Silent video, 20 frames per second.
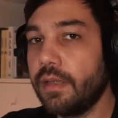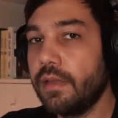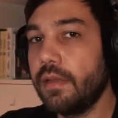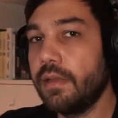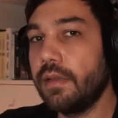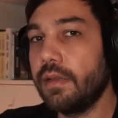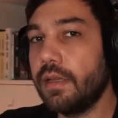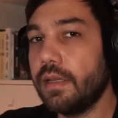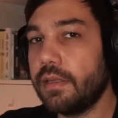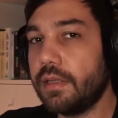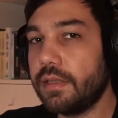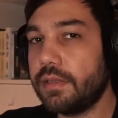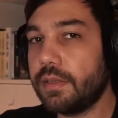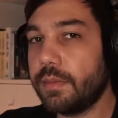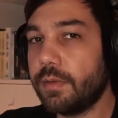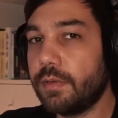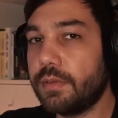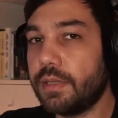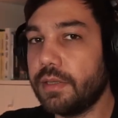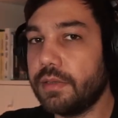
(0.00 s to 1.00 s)
And that's
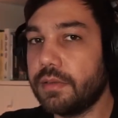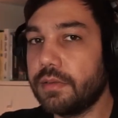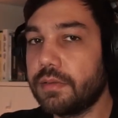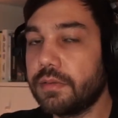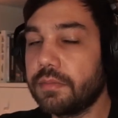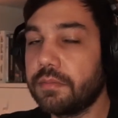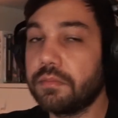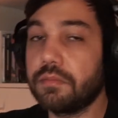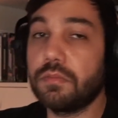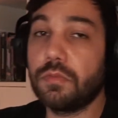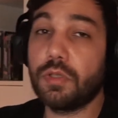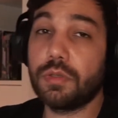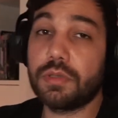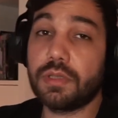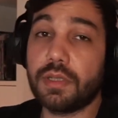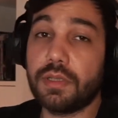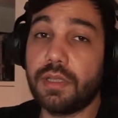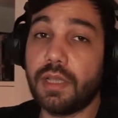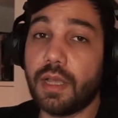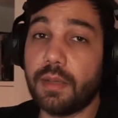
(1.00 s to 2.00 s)
about it. Those are
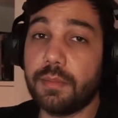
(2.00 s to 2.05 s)
the apps